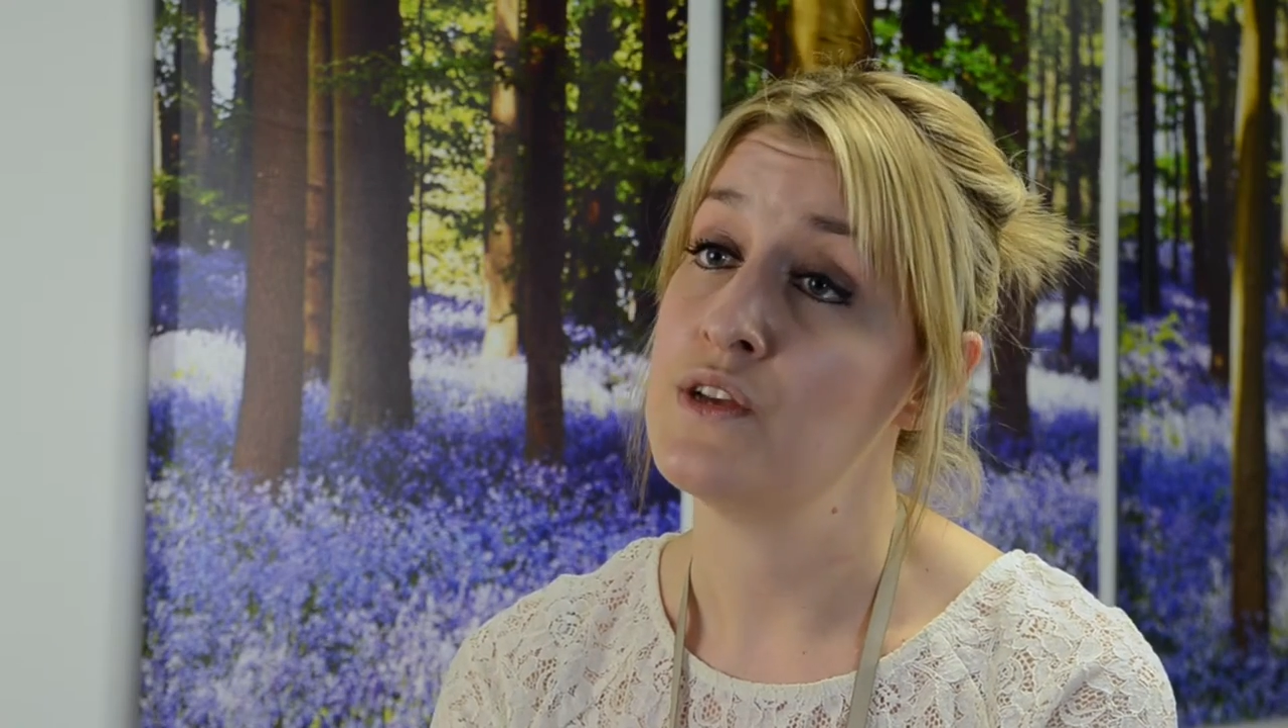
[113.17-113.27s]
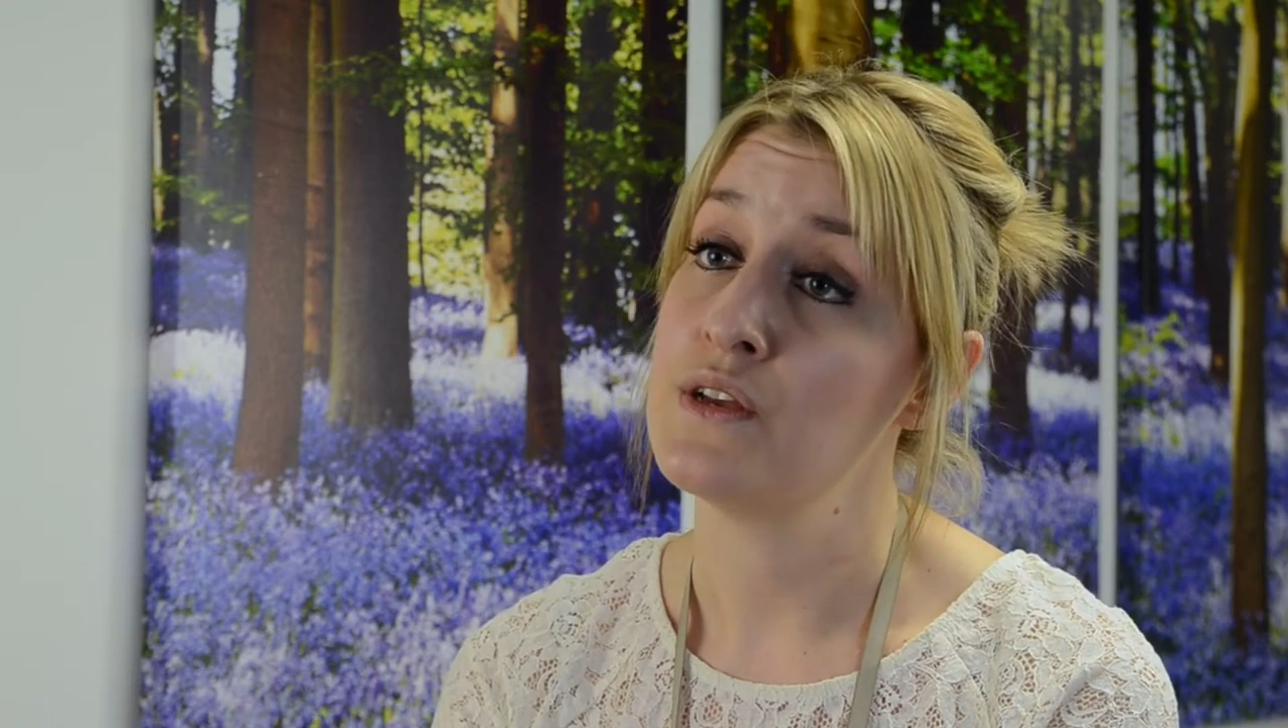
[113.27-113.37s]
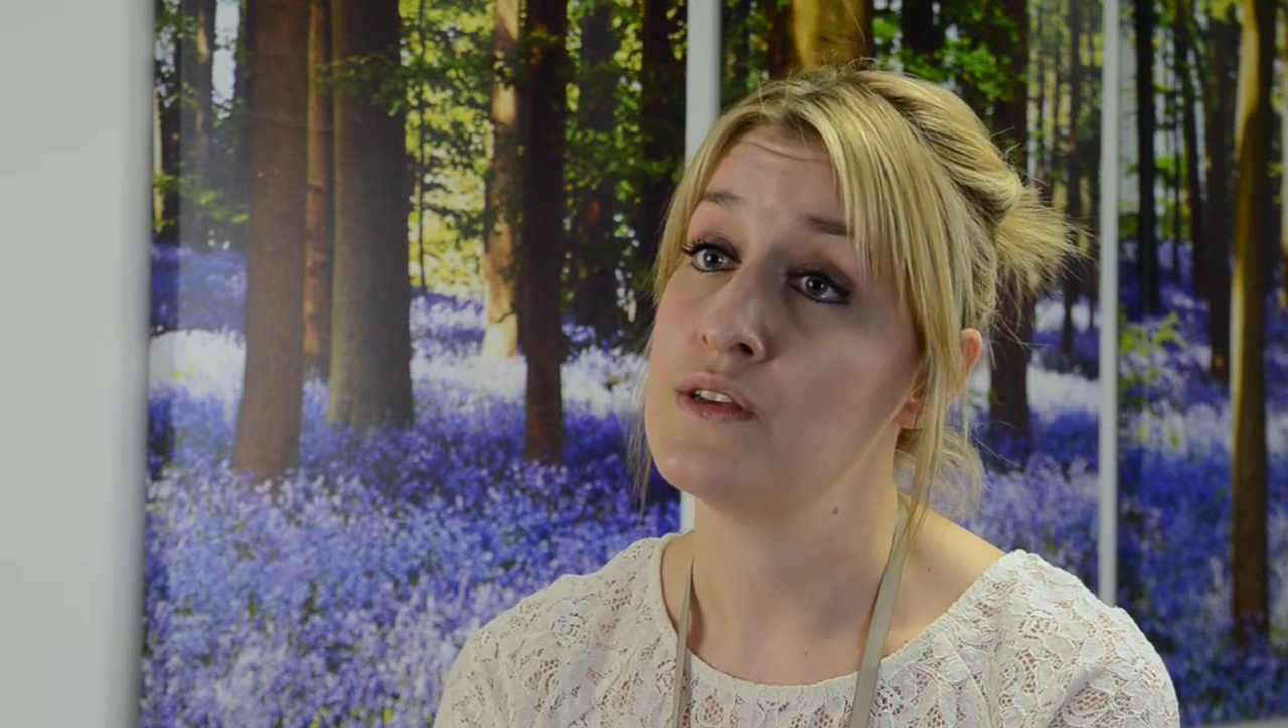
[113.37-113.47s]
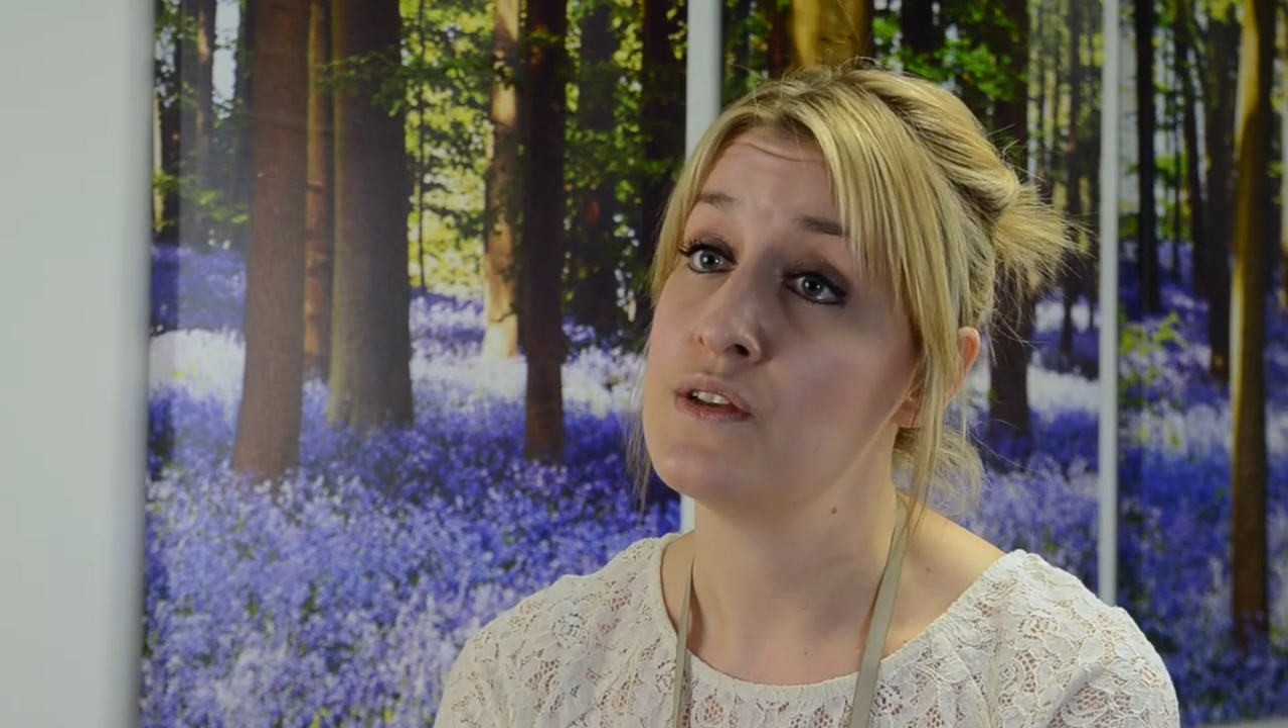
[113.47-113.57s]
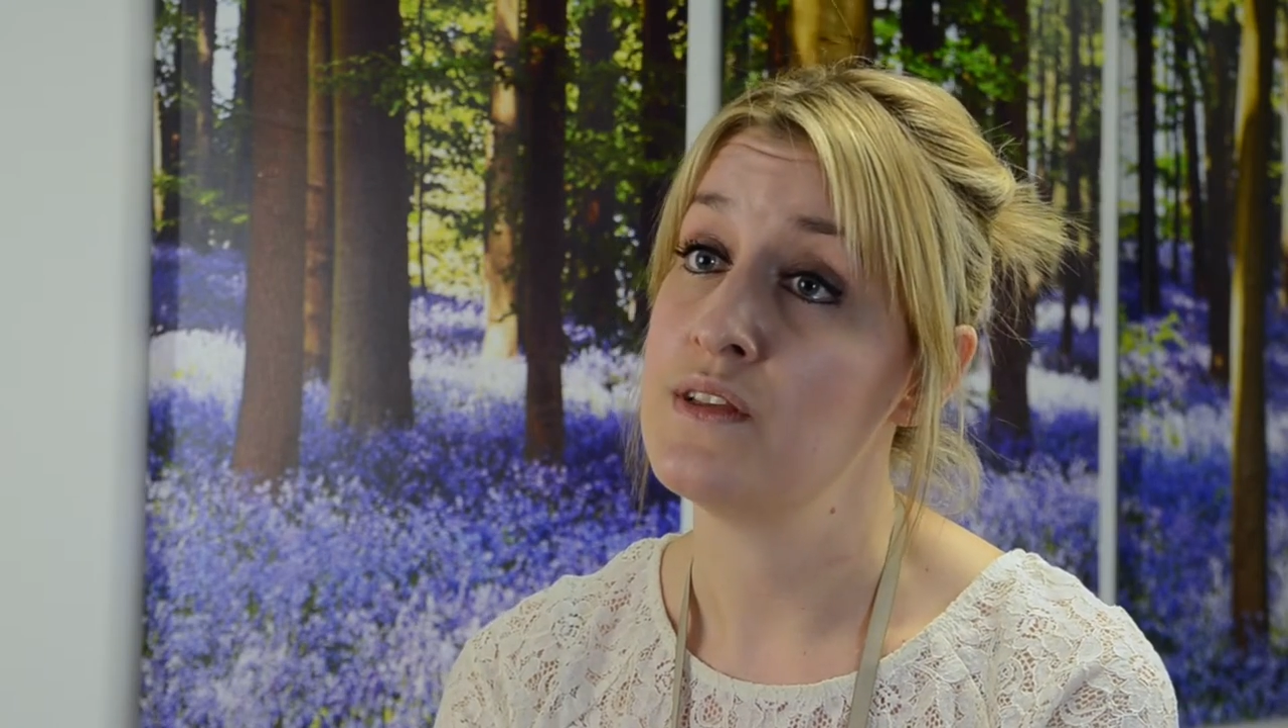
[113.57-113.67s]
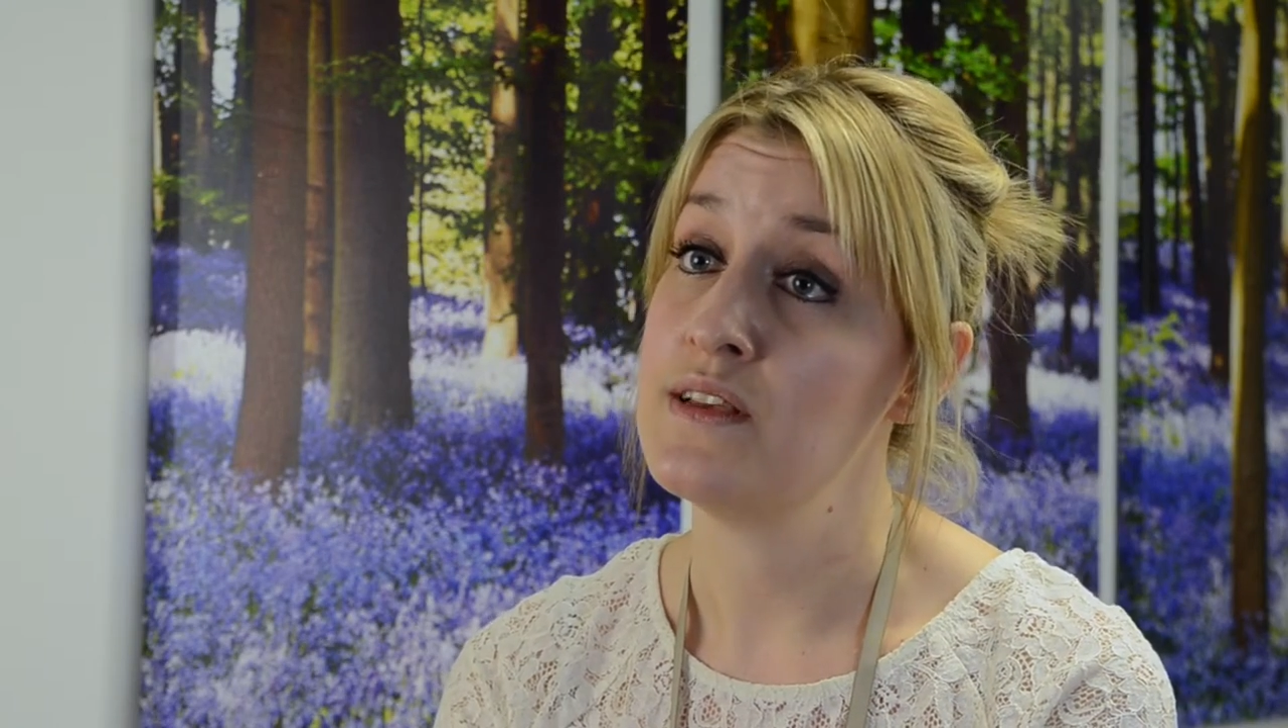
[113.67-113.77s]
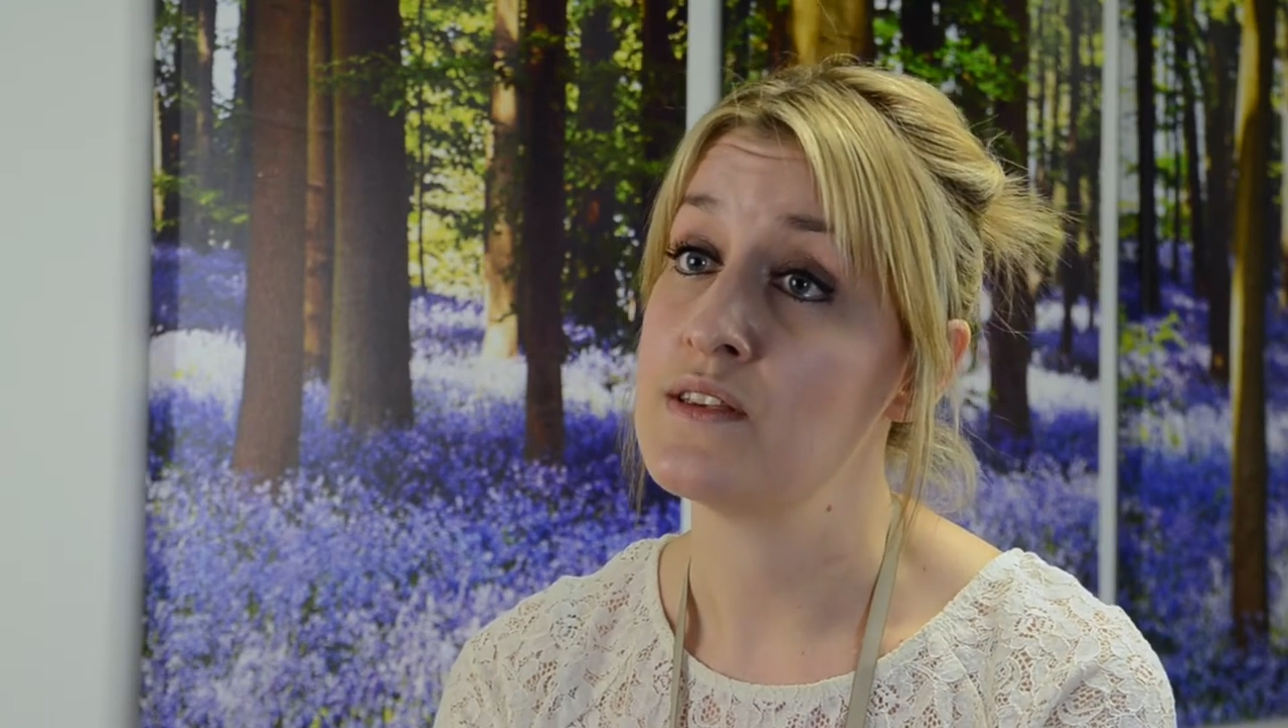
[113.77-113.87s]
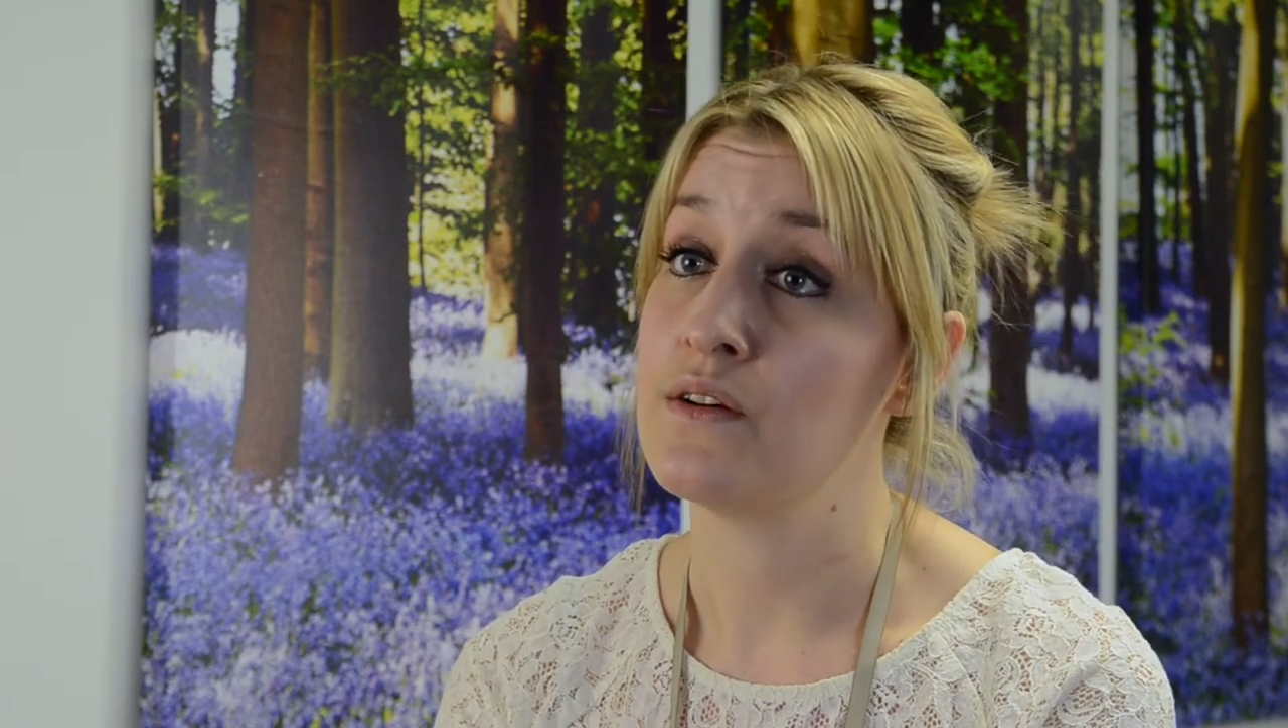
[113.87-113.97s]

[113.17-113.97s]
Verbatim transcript: you can do this